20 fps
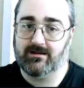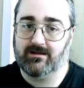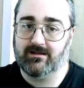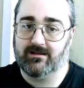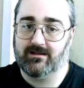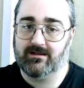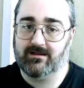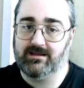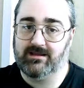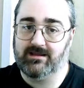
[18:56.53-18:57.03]

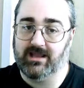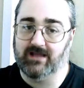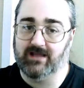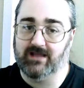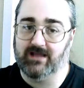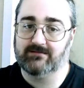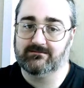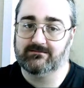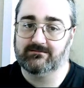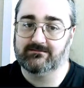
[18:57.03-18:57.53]
yeah.
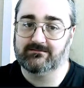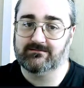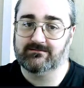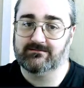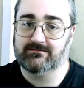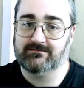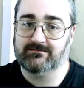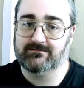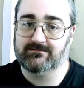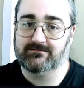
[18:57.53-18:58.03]

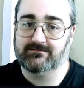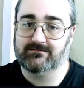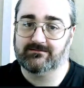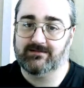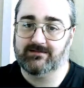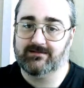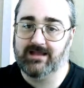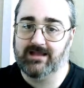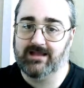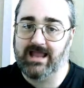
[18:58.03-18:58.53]

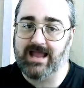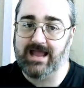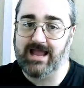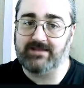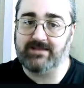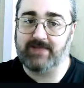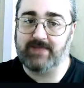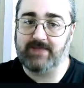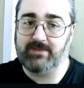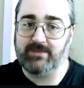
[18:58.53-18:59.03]
Had
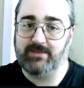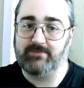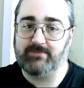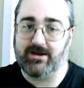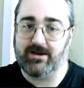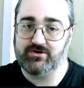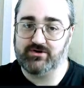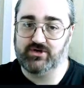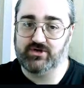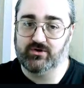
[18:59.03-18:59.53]
that big
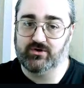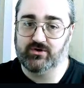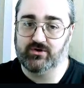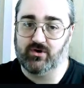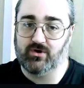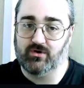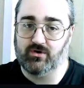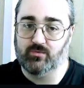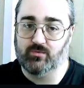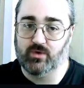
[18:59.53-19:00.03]
parachute
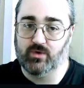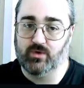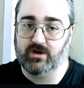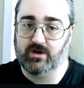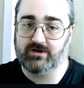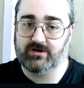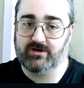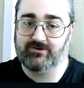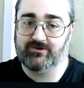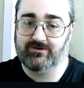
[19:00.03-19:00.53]
not worked
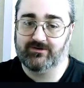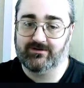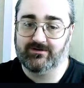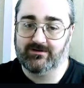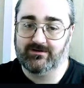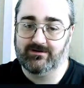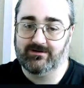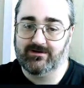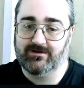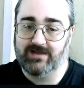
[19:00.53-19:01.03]

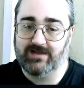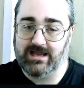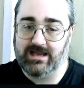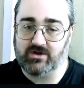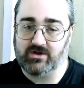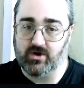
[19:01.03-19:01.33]
and got